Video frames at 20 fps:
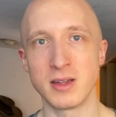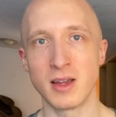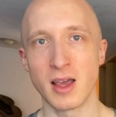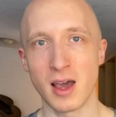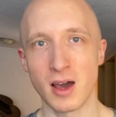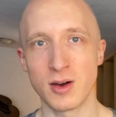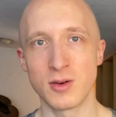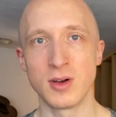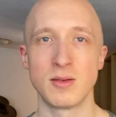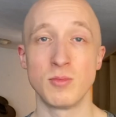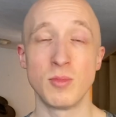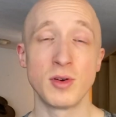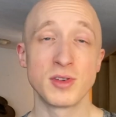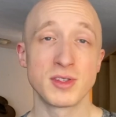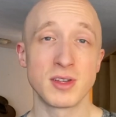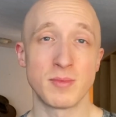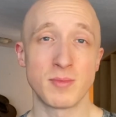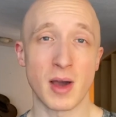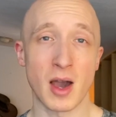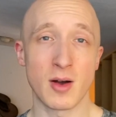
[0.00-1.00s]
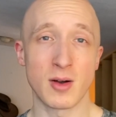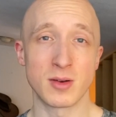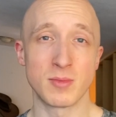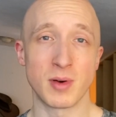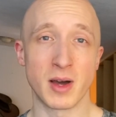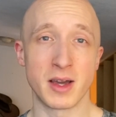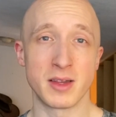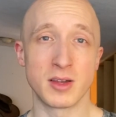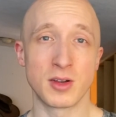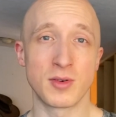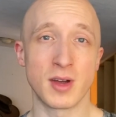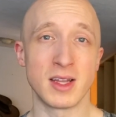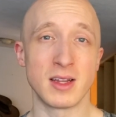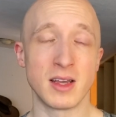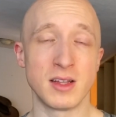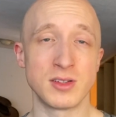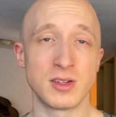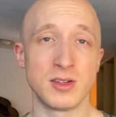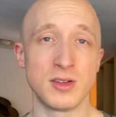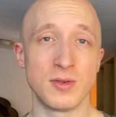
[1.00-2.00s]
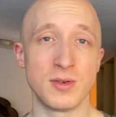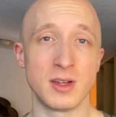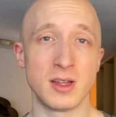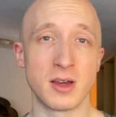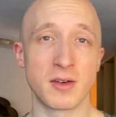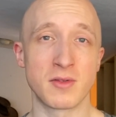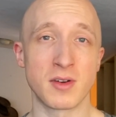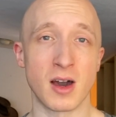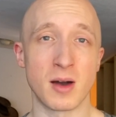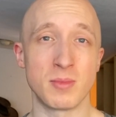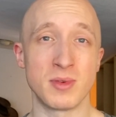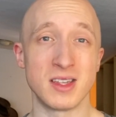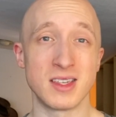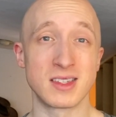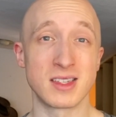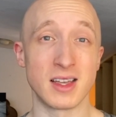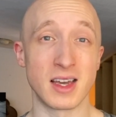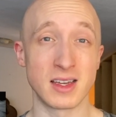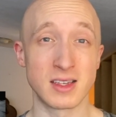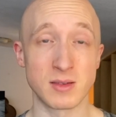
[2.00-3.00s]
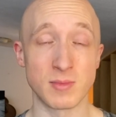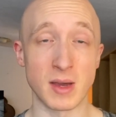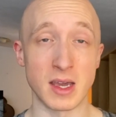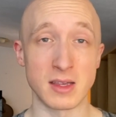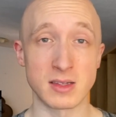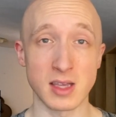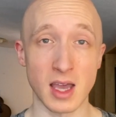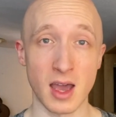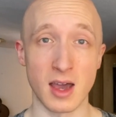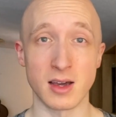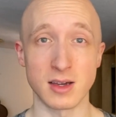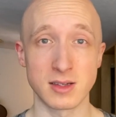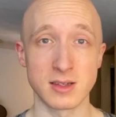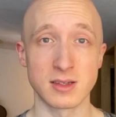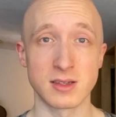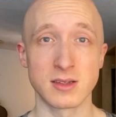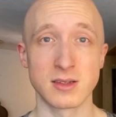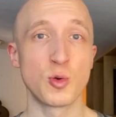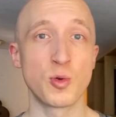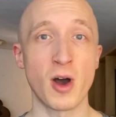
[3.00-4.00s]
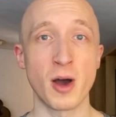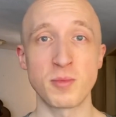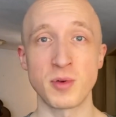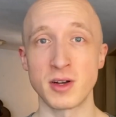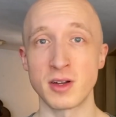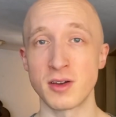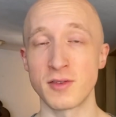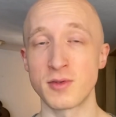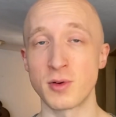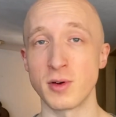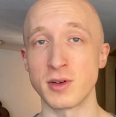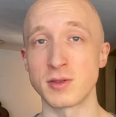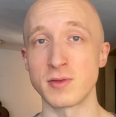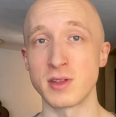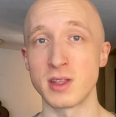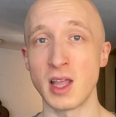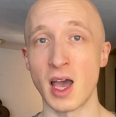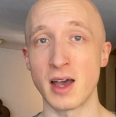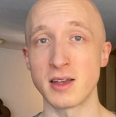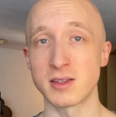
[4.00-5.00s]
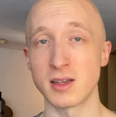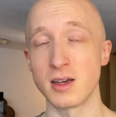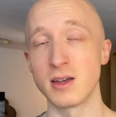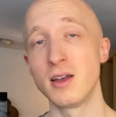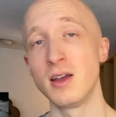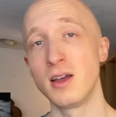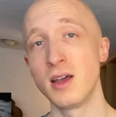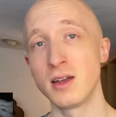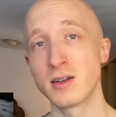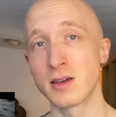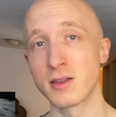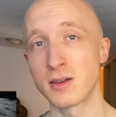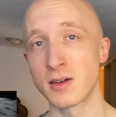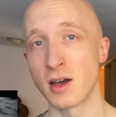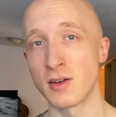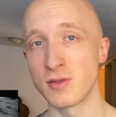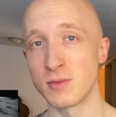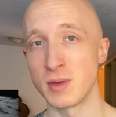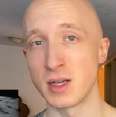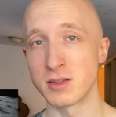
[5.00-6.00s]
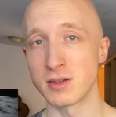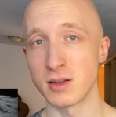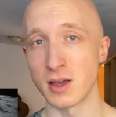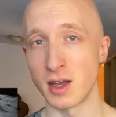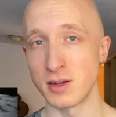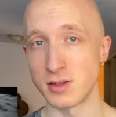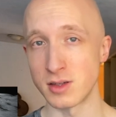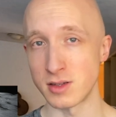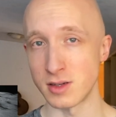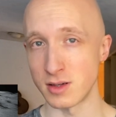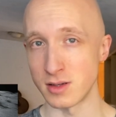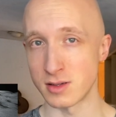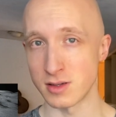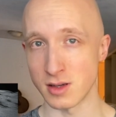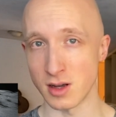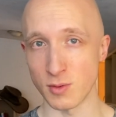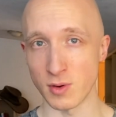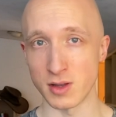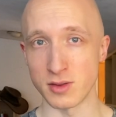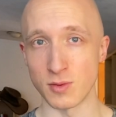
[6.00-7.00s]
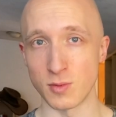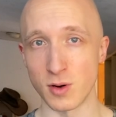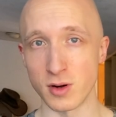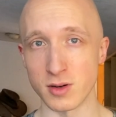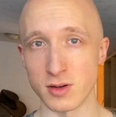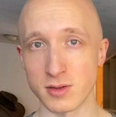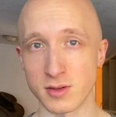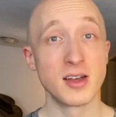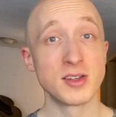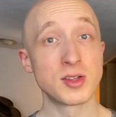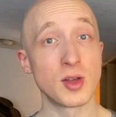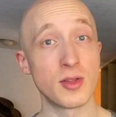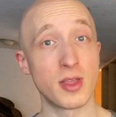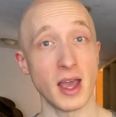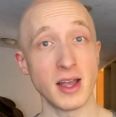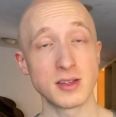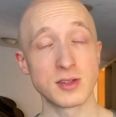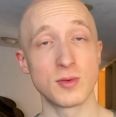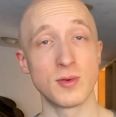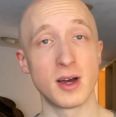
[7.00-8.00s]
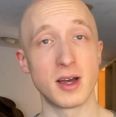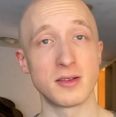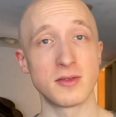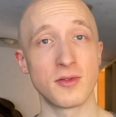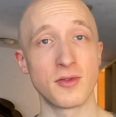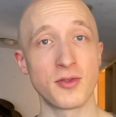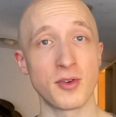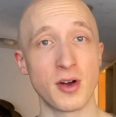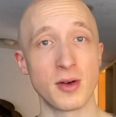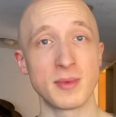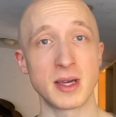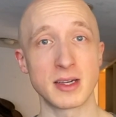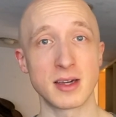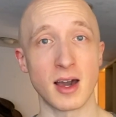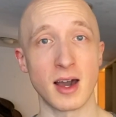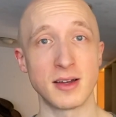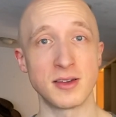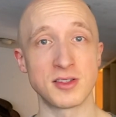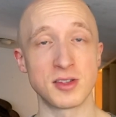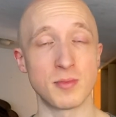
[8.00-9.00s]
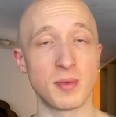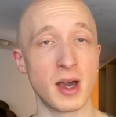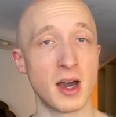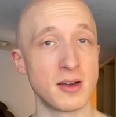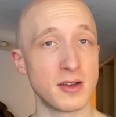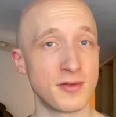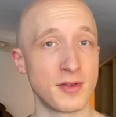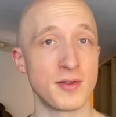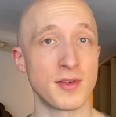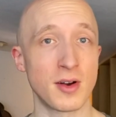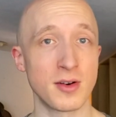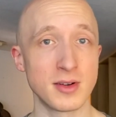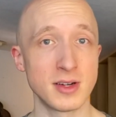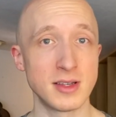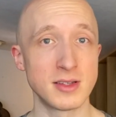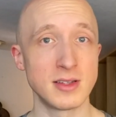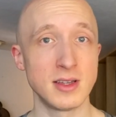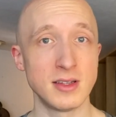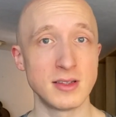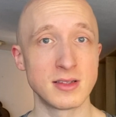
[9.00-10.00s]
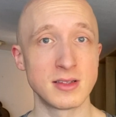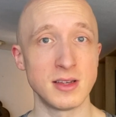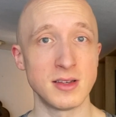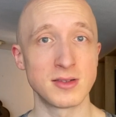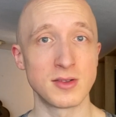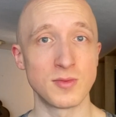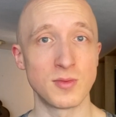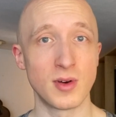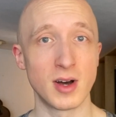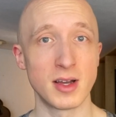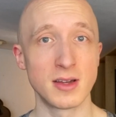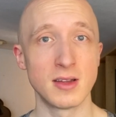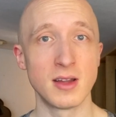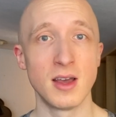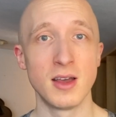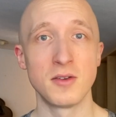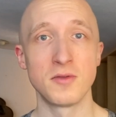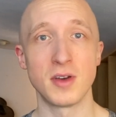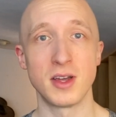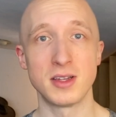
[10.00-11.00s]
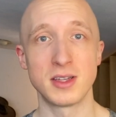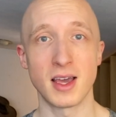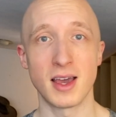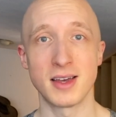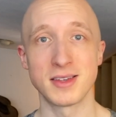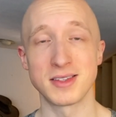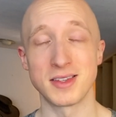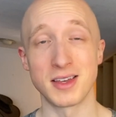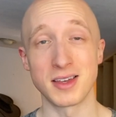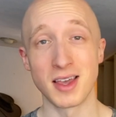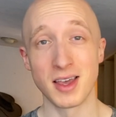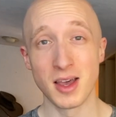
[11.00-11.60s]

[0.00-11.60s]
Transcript: now, mostly powered by the great ingenuity of companies like SpaceX, cooperating, of course, with NASA and other governmental agencies around the world. So that's what For All Mankind is about. If you've already seen season one, fantastic.